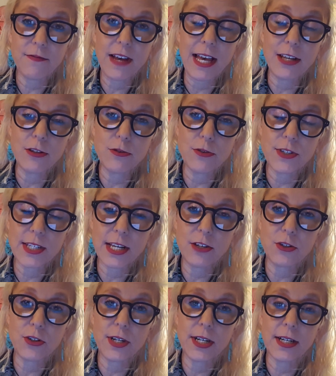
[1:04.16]
value
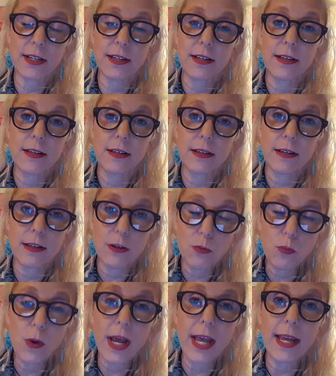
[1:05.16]
centric
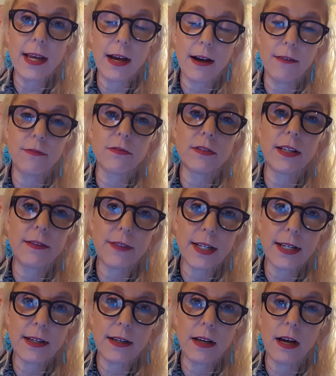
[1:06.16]
way of
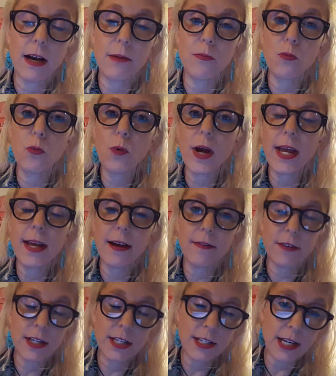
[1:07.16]
living, um, way
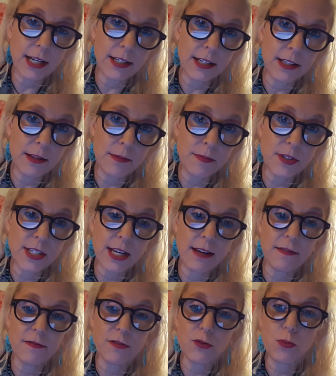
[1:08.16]
of conducting
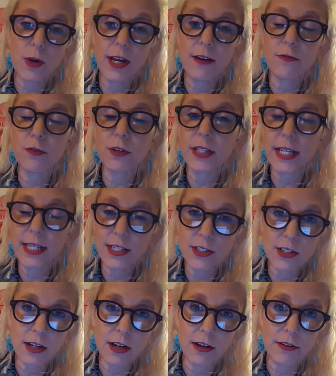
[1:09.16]
themselves, way of relating
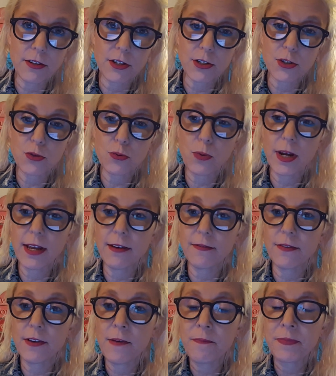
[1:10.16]
to others, way
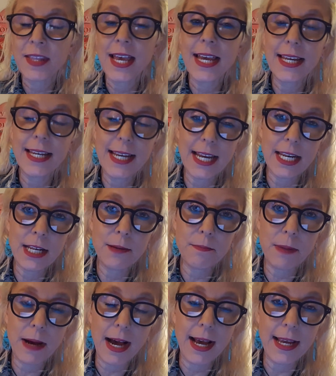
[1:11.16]
of getting
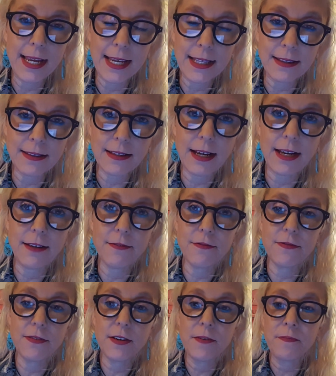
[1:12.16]
by in
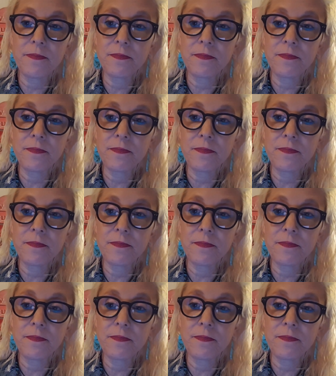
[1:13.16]
life.